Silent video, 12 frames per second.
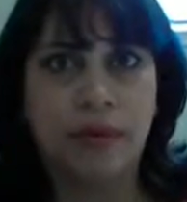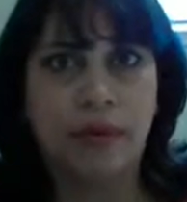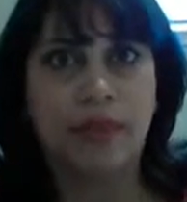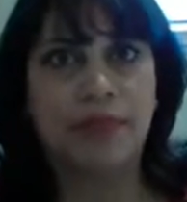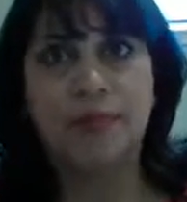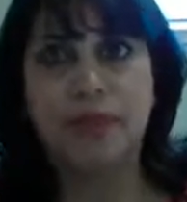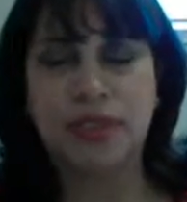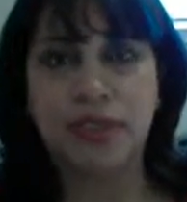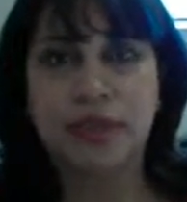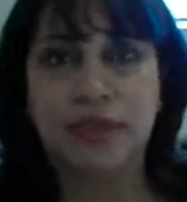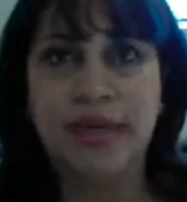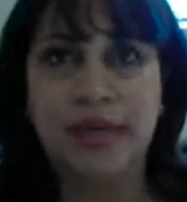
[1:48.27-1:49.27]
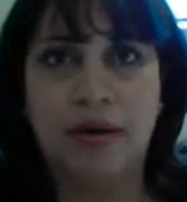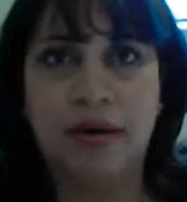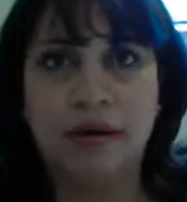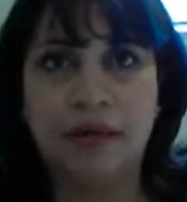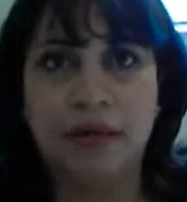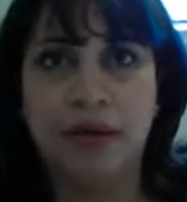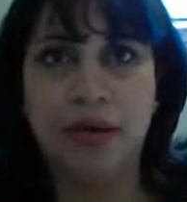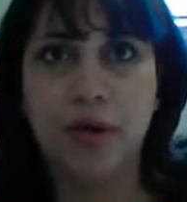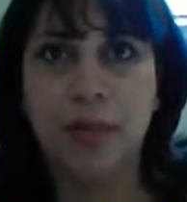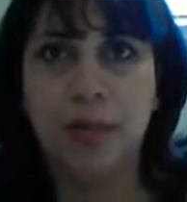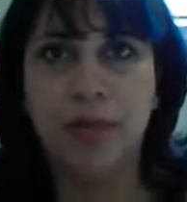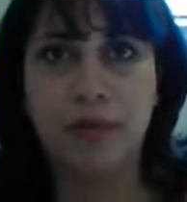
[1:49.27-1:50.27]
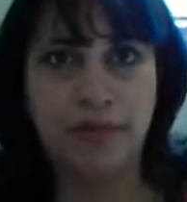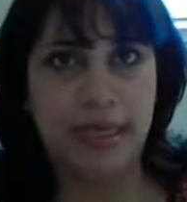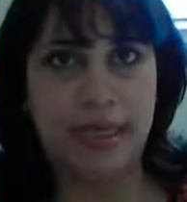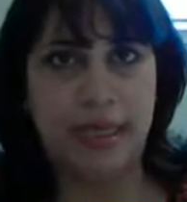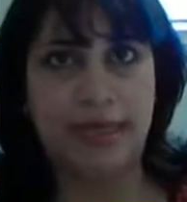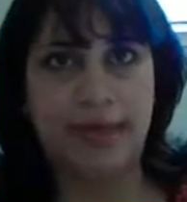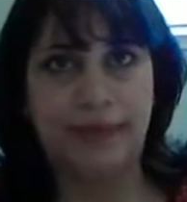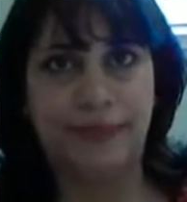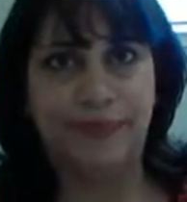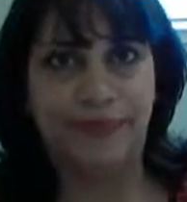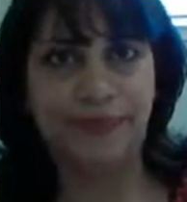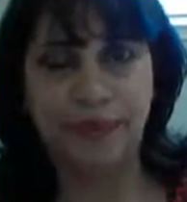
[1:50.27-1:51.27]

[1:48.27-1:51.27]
oh, this person submitted an offer with no money down.